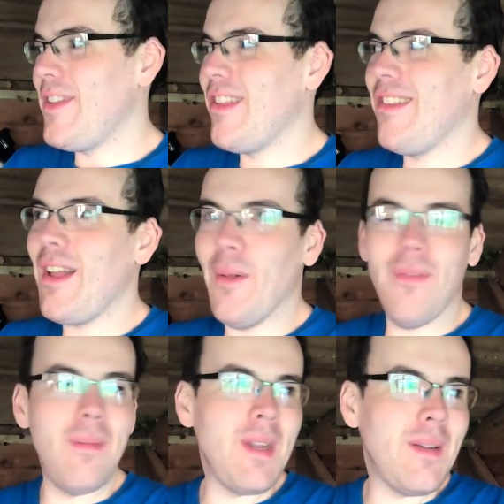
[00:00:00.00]
itself.
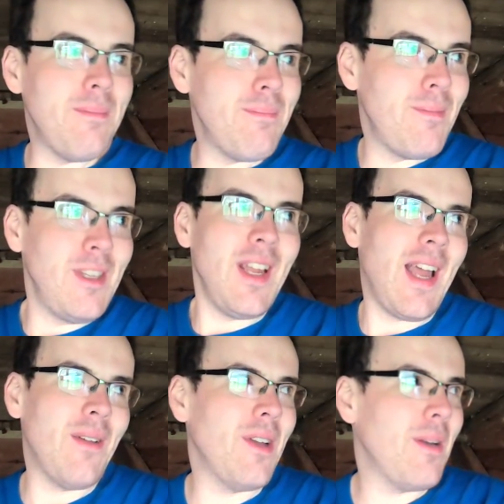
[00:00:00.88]
I mean, I don't know
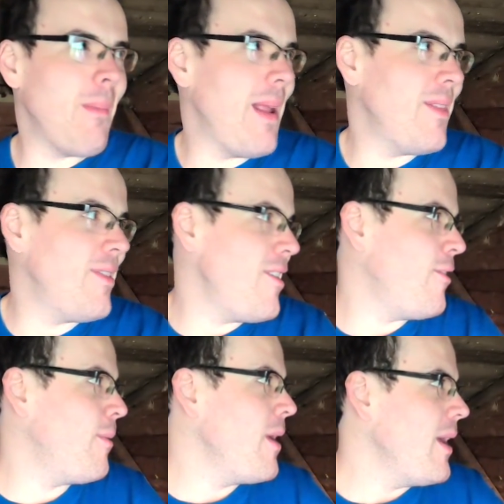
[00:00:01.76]
how I'm going to make
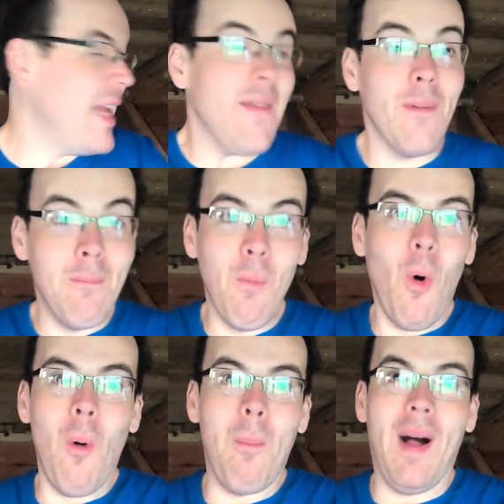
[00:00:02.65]
this even
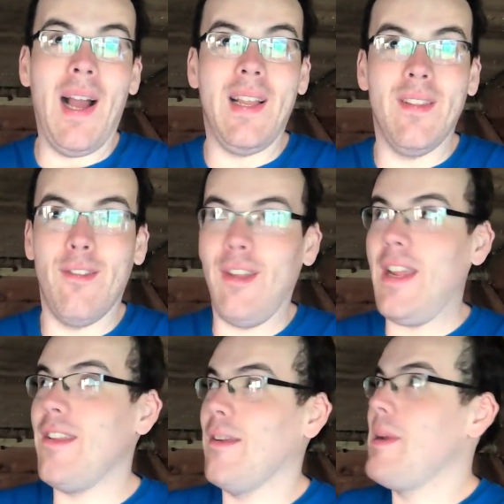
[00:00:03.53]
more behind the
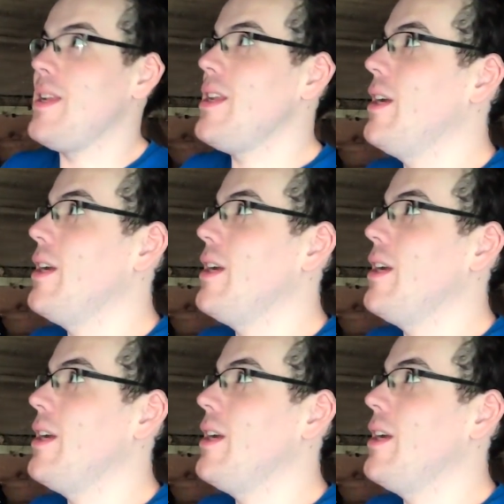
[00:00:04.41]
scenes. I mean,